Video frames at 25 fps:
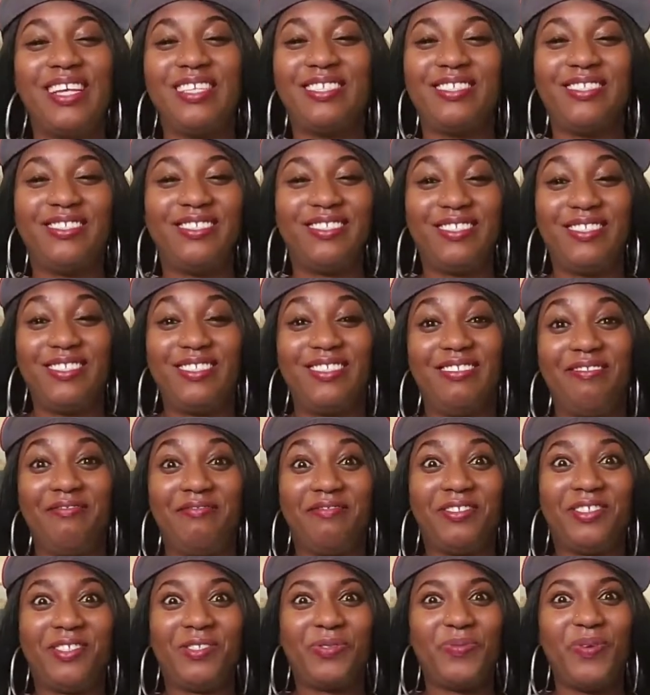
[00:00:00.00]
that's just
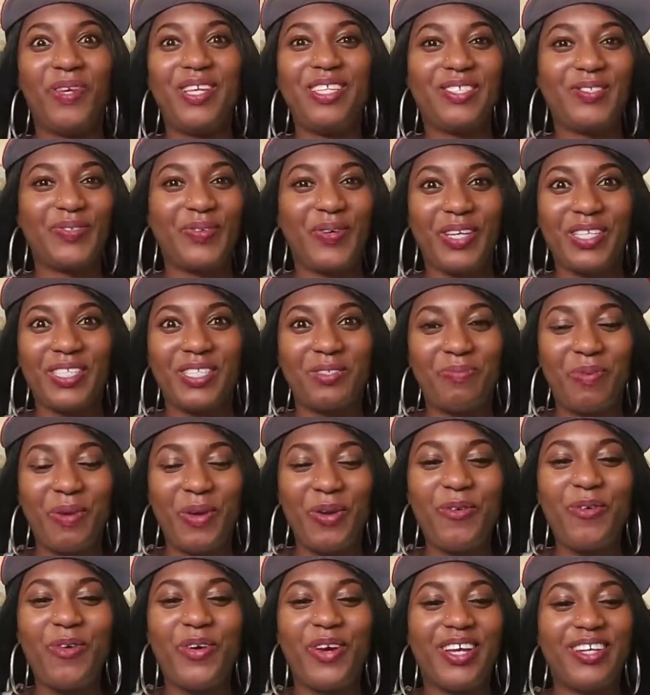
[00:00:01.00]
sweet to
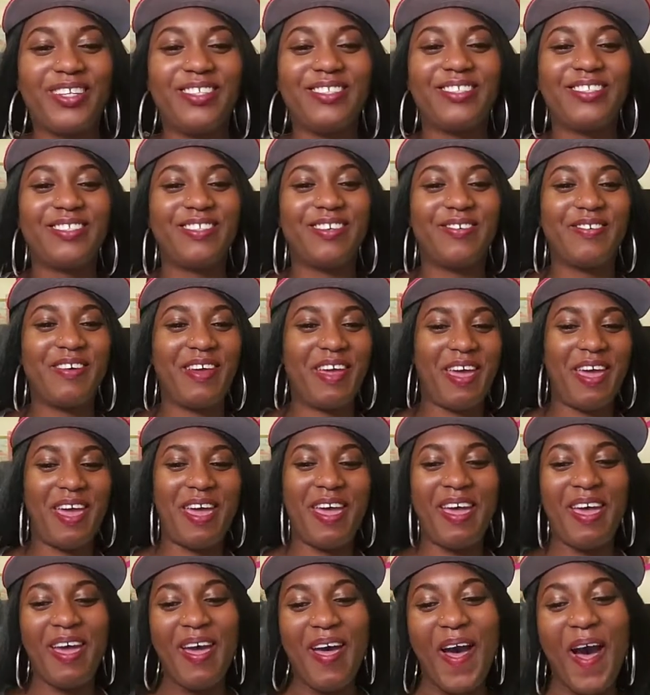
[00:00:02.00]
experience.
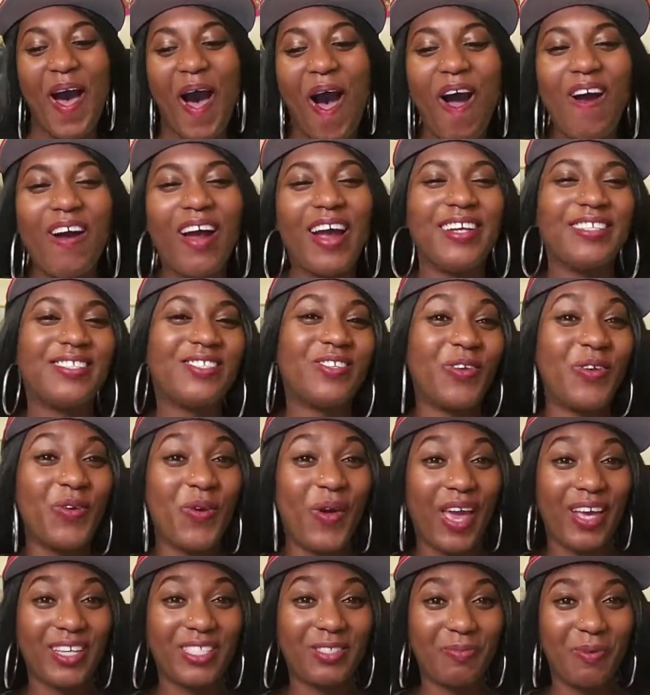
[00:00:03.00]
Okay, all right, so
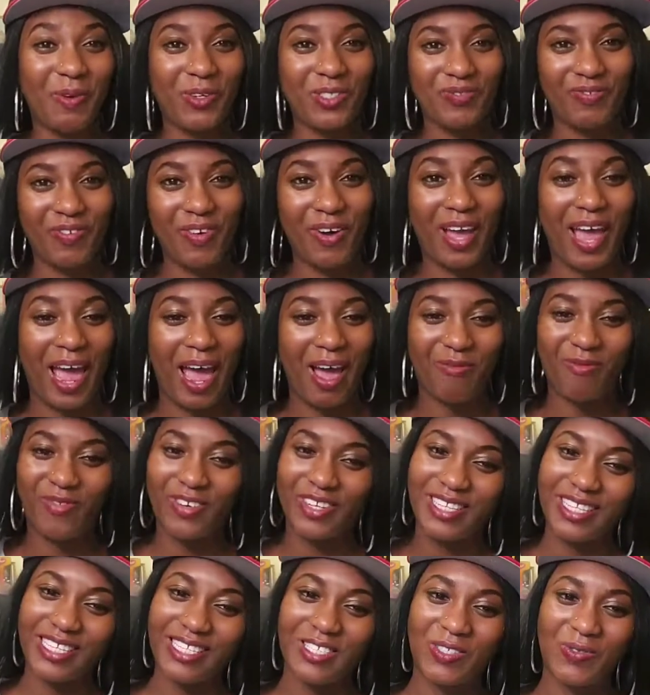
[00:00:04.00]
your exposed vocab
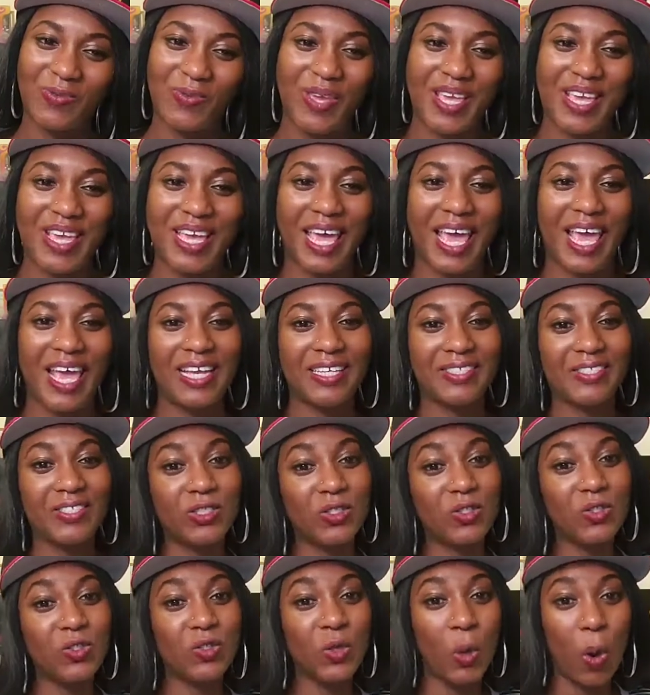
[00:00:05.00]
for this week is
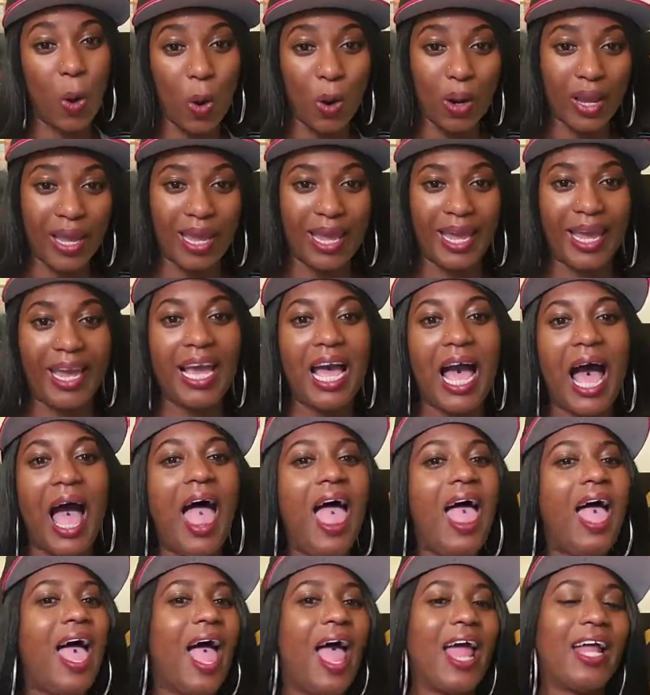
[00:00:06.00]
dogging,
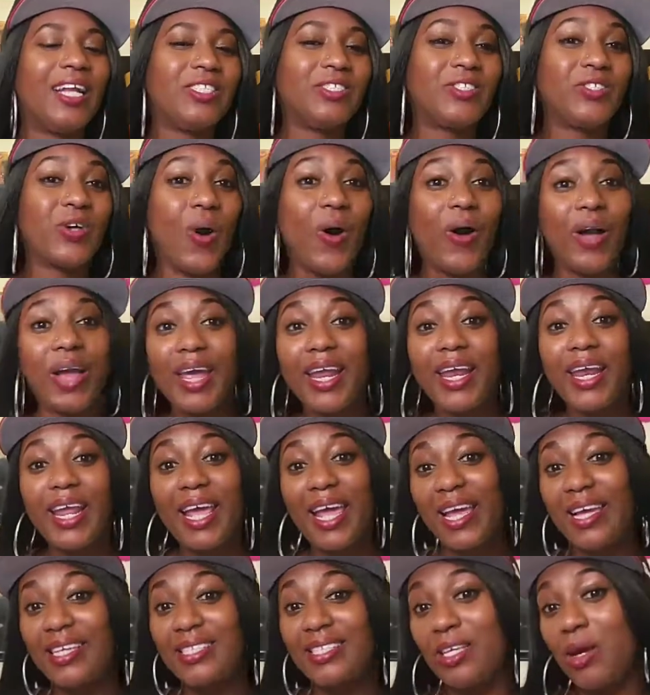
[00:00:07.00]
and dogging
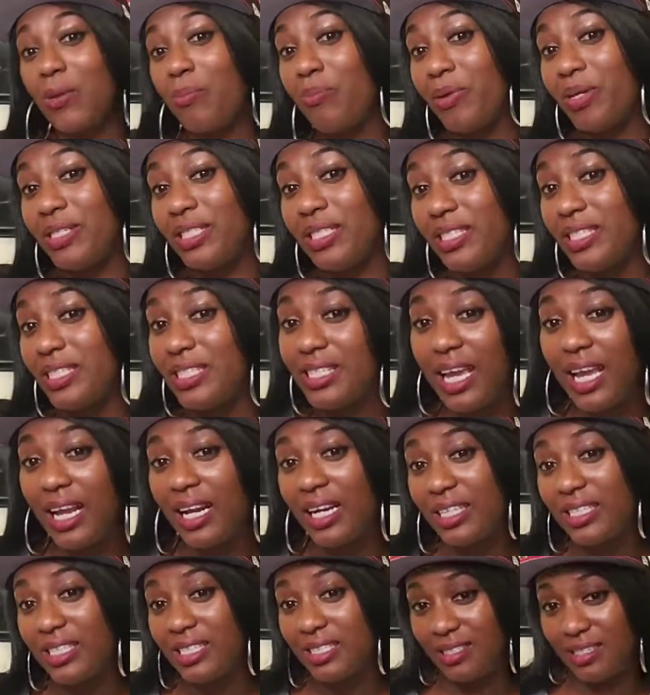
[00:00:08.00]
is a British
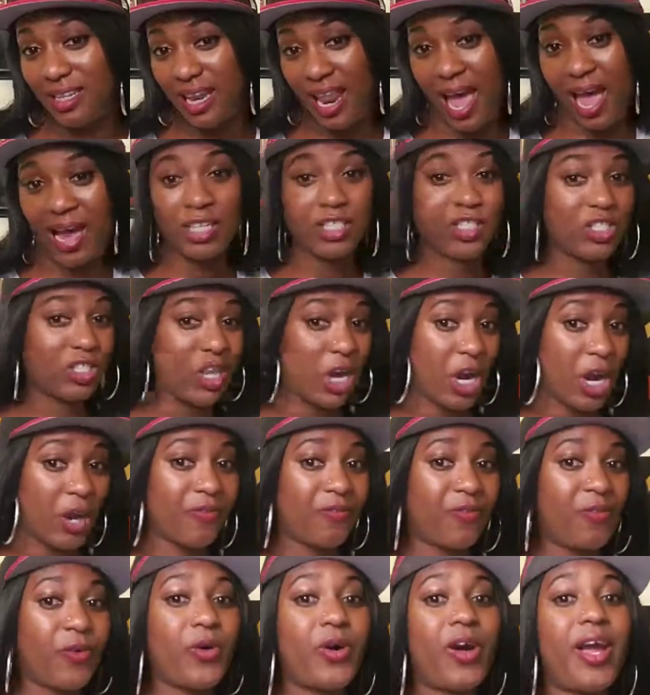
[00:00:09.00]
English slang
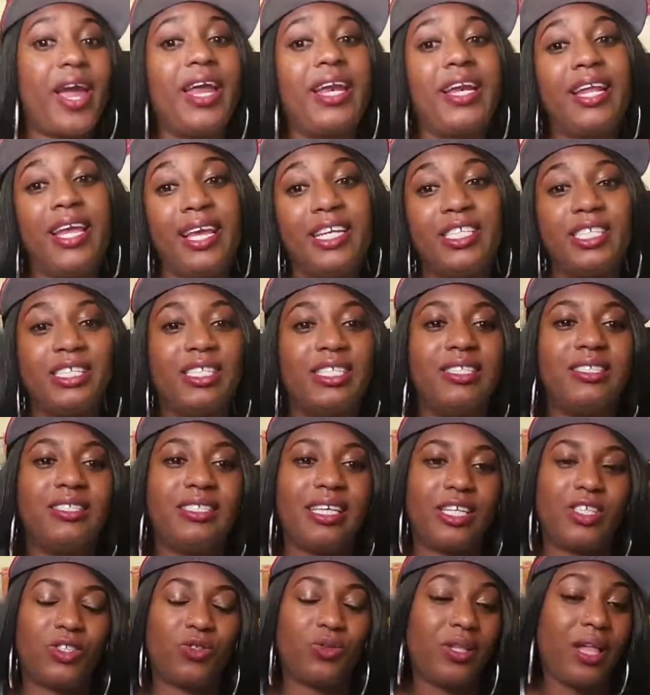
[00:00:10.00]
term for engaging in
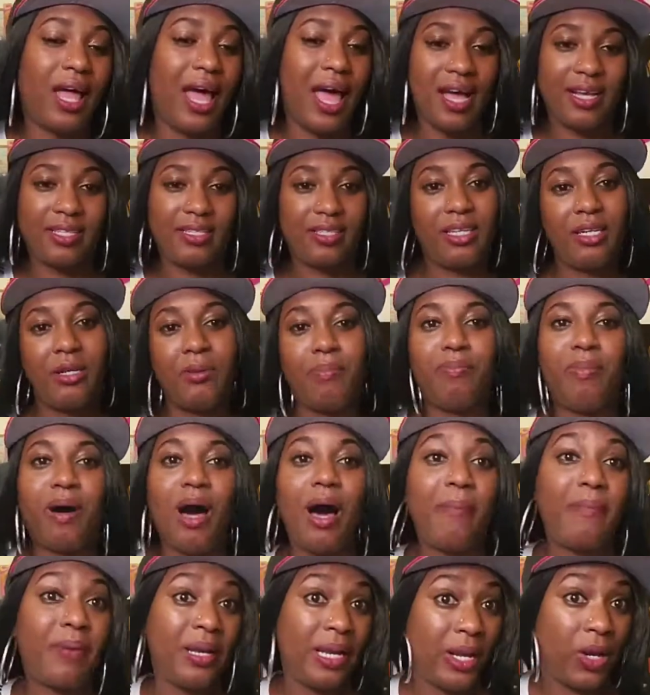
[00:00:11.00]
sexual acts in a
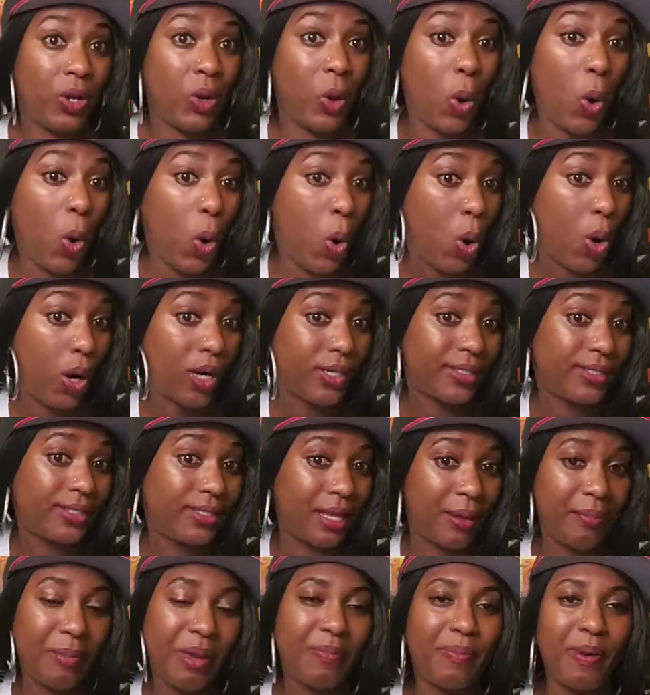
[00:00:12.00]
public or
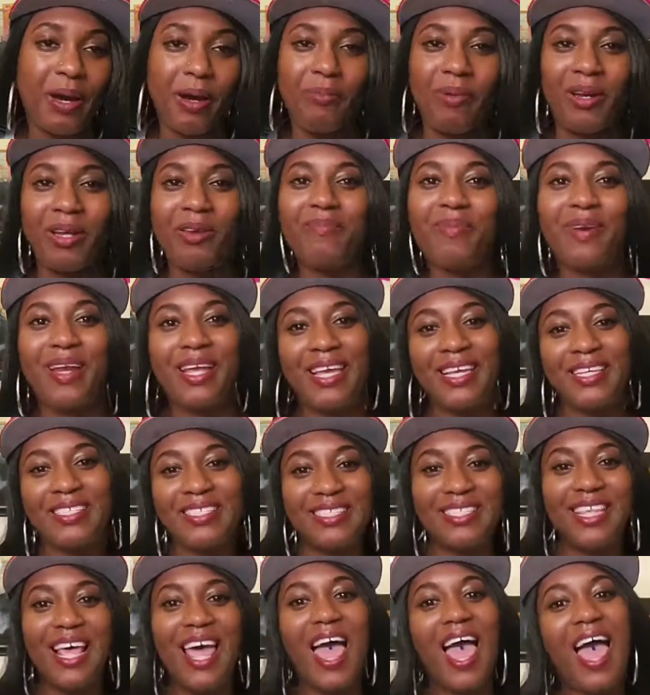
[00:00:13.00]
semi-public
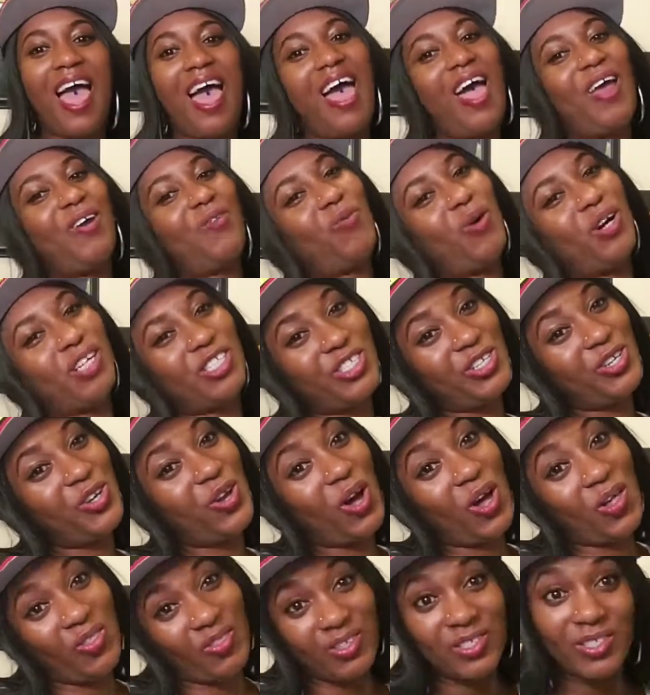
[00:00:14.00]
place and watching
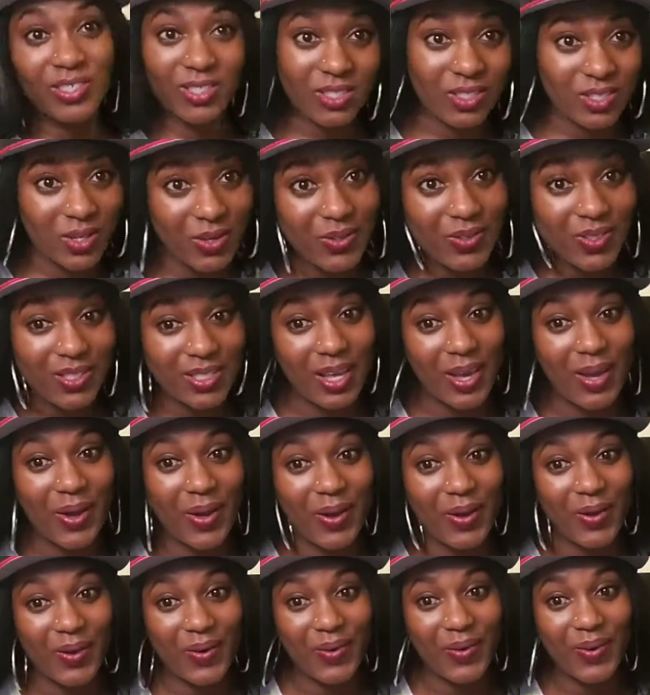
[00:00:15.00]
others do
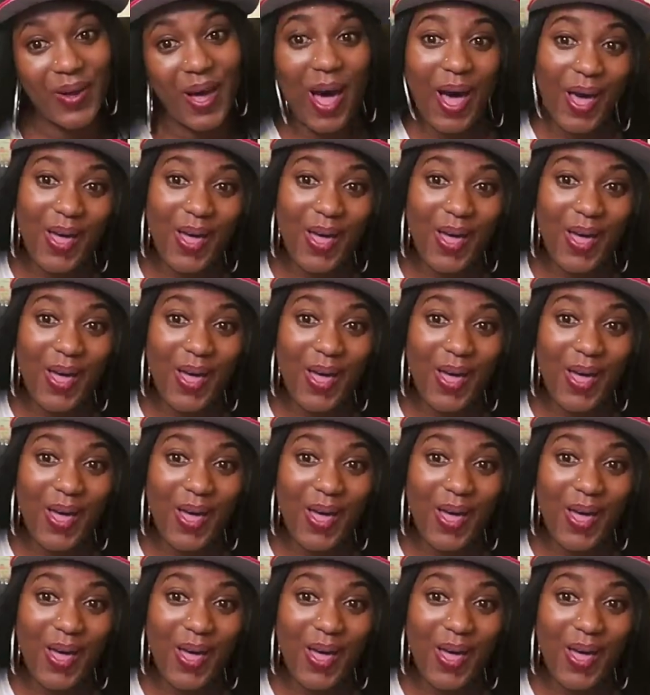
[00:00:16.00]
so.